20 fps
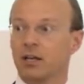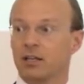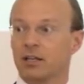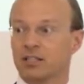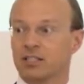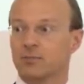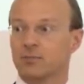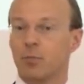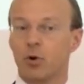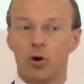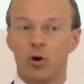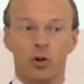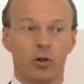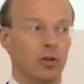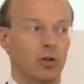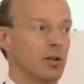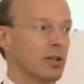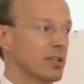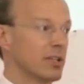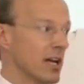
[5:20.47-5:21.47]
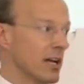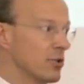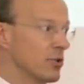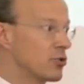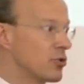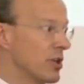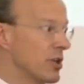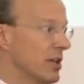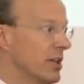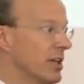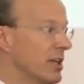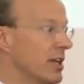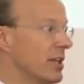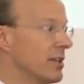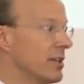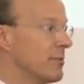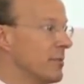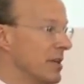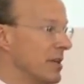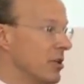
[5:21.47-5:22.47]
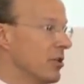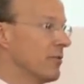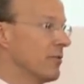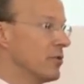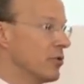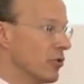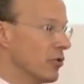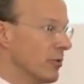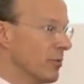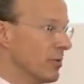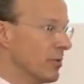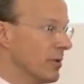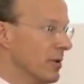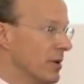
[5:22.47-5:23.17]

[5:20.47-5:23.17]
a small country in the middle of Europe.